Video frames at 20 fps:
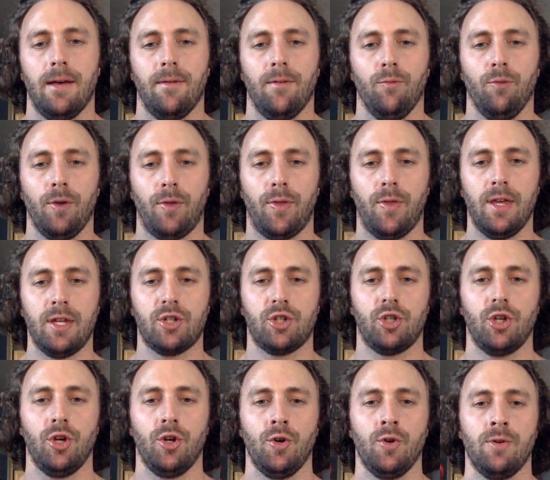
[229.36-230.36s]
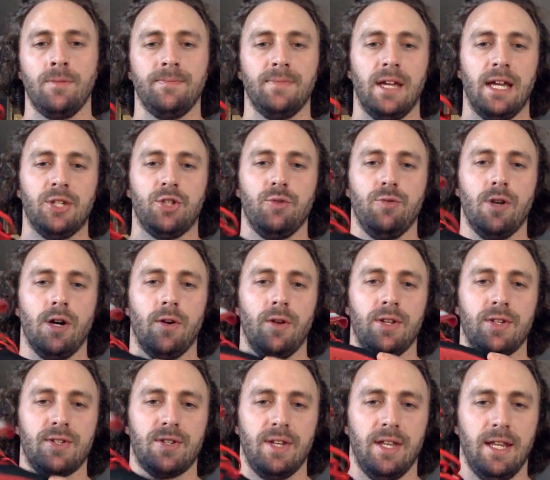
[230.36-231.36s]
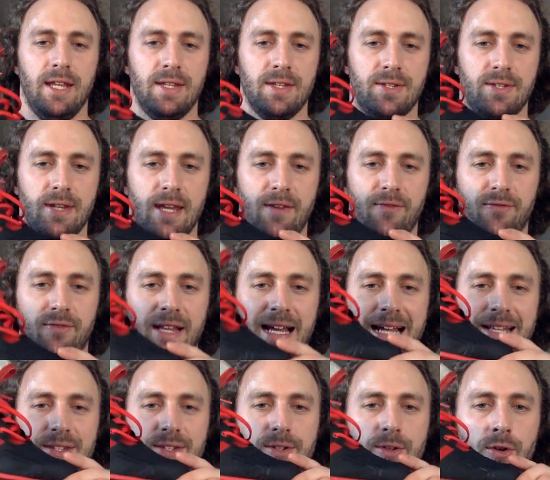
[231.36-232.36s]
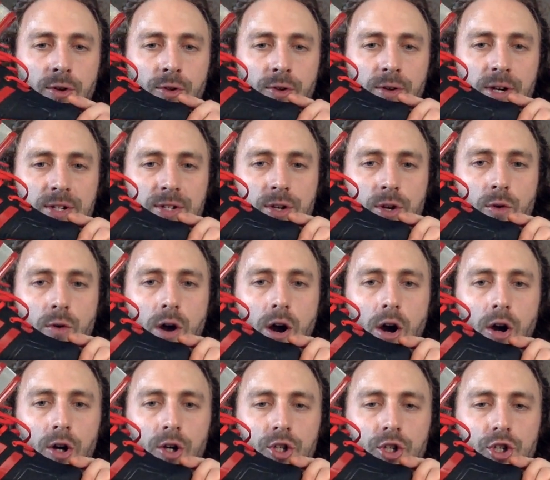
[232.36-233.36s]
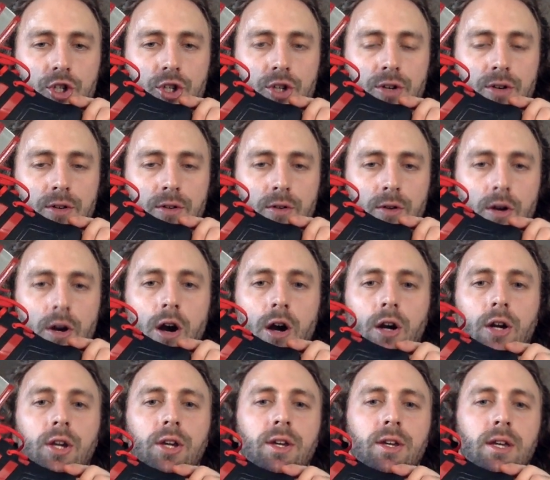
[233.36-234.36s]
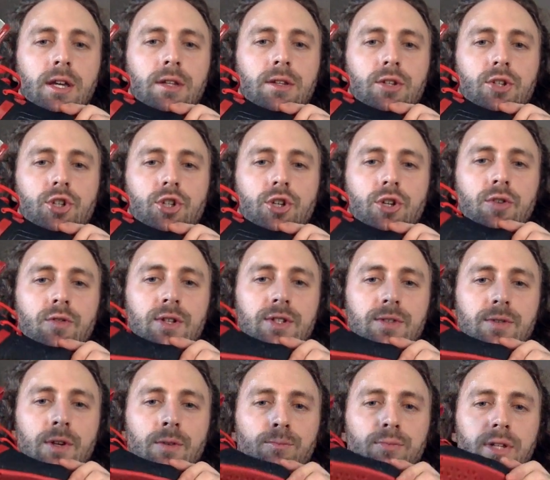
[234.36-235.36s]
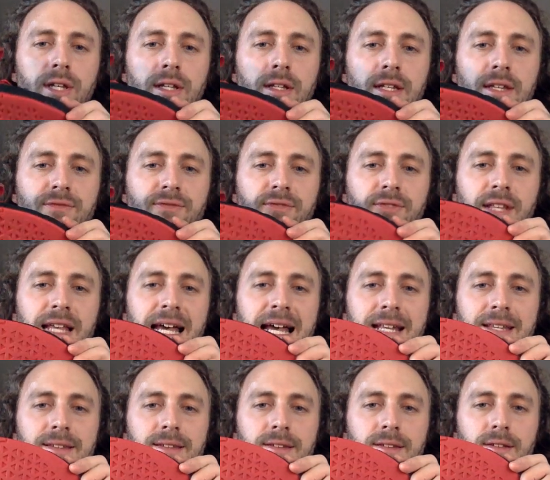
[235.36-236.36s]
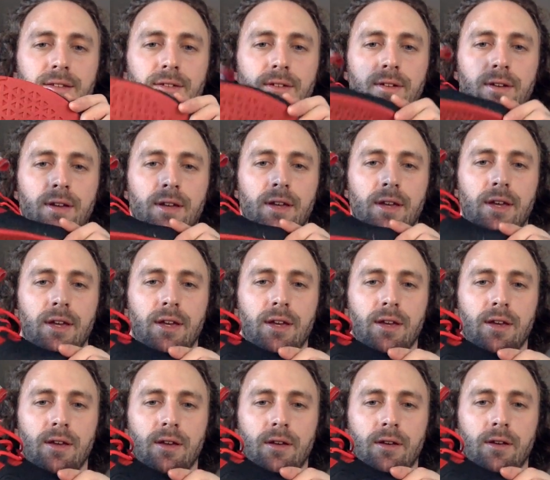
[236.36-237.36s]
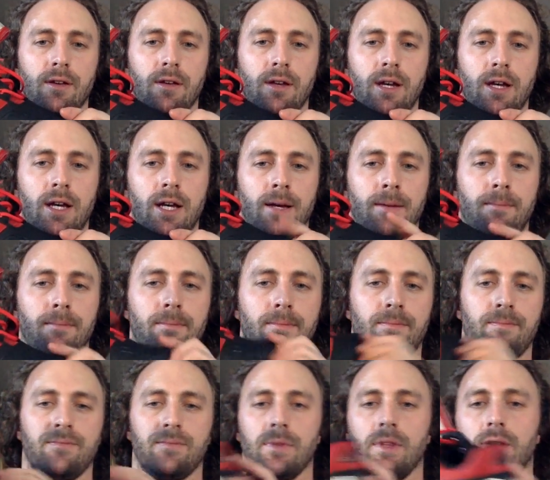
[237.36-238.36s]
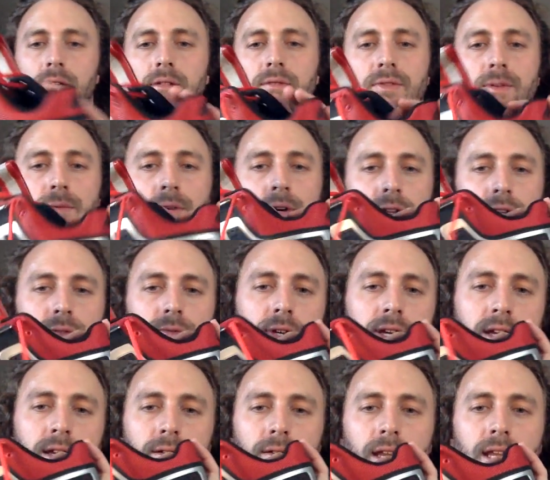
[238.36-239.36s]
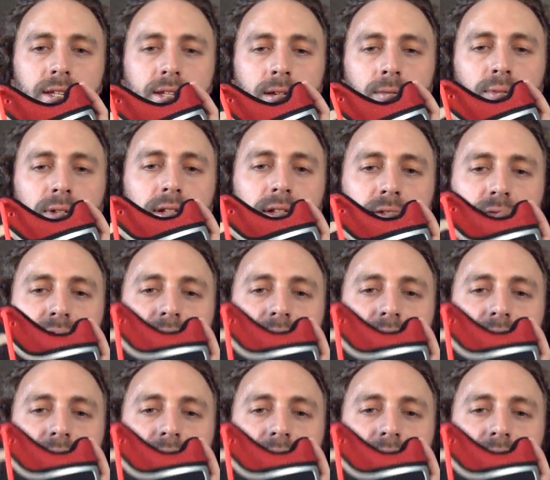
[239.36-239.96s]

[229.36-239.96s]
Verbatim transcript: With this shoe, as you notice, it is a flat sole. There is no arch or arc in the shoe. It's completely flat. Um, flip around this way, it is completely